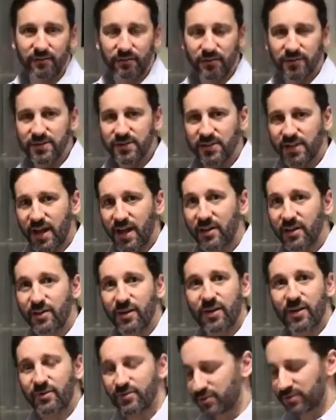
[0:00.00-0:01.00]
We use an
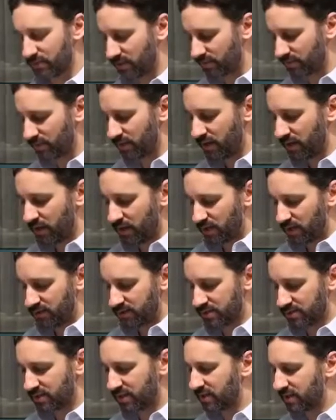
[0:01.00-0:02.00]
alcohol swab
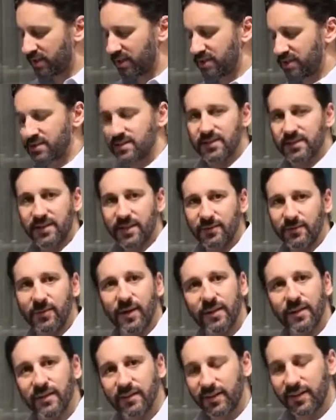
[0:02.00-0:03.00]
just to clean the skin
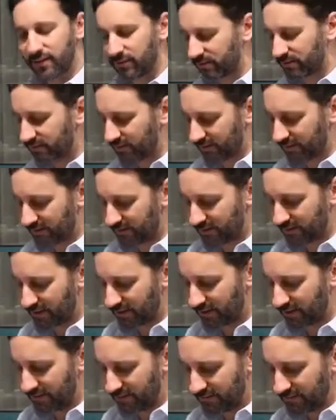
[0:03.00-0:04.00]
where the needle is going to
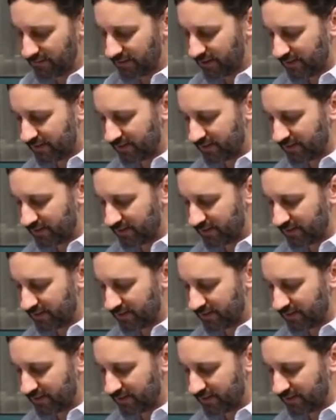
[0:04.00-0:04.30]
go in.